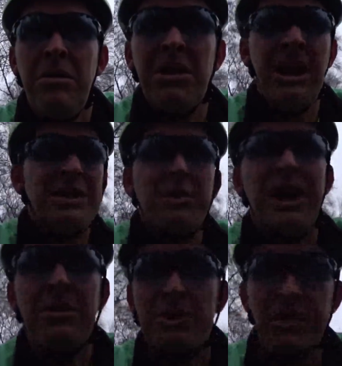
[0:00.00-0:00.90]
But the last one I
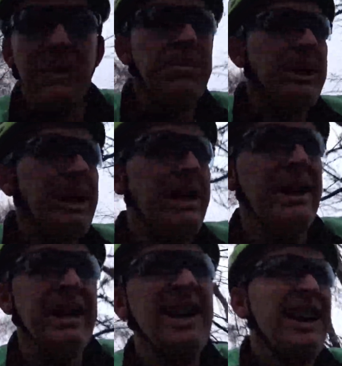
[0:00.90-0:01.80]
had was off eBay.
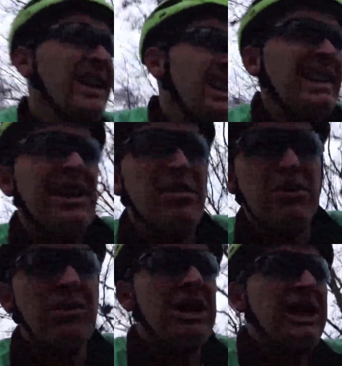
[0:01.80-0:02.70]
It was
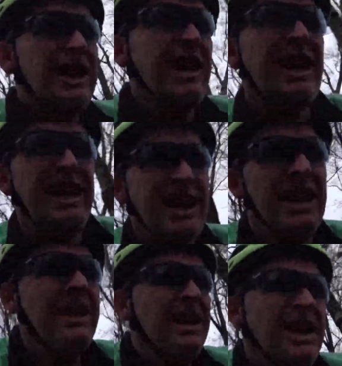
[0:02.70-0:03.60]
okay.
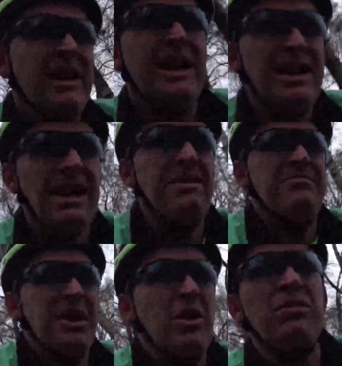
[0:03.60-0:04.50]
And yeah, it
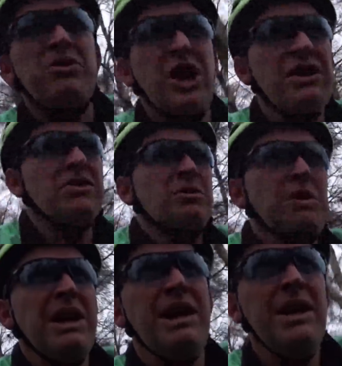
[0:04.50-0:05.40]
might come from China
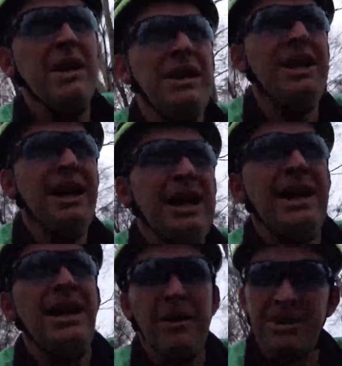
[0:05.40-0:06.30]
somewhere.
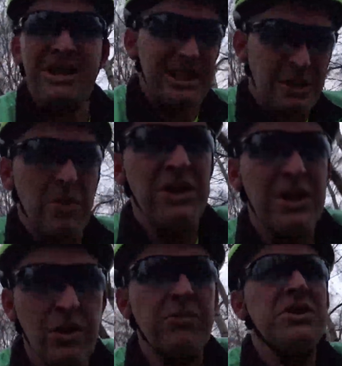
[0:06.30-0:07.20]
I mean, this one
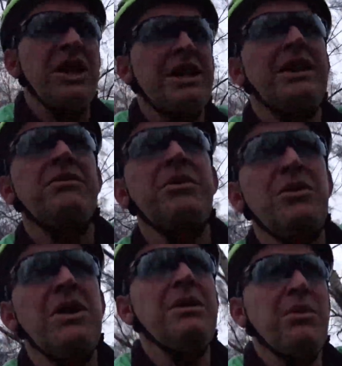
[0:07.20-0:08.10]
didn't come from China, it came from the
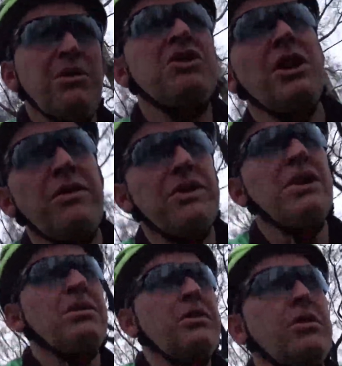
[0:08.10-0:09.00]
UK, but originally obviously
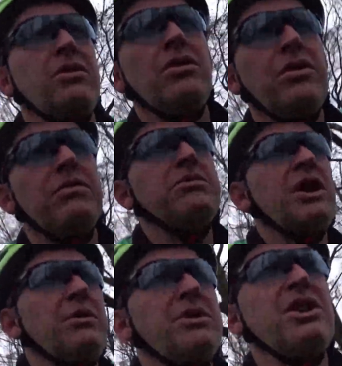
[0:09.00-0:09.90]
could, could have come
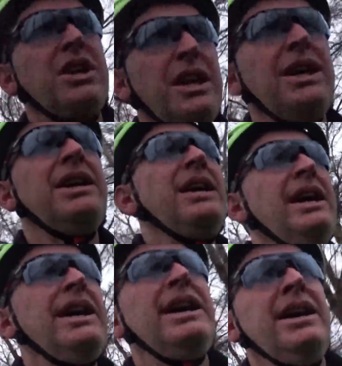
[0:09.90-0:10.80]
from China.
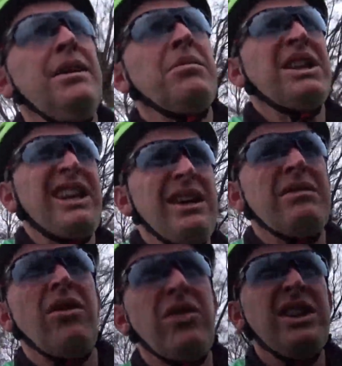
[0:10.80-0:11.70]
But then again,
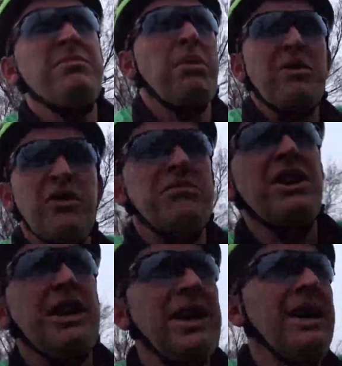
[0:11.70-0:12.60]
all these probably come from
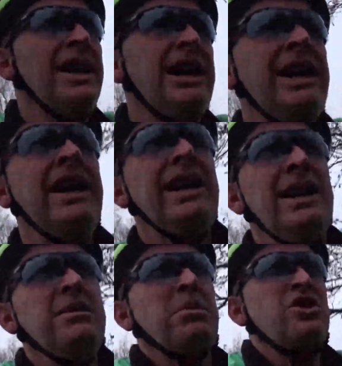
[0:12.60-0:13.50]
China,
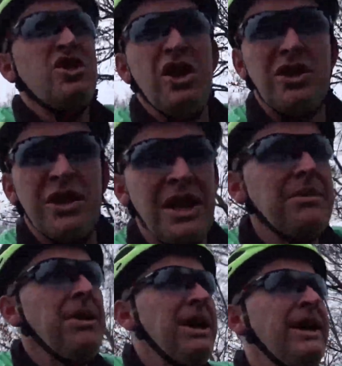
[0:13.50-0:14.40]
but just changed the name.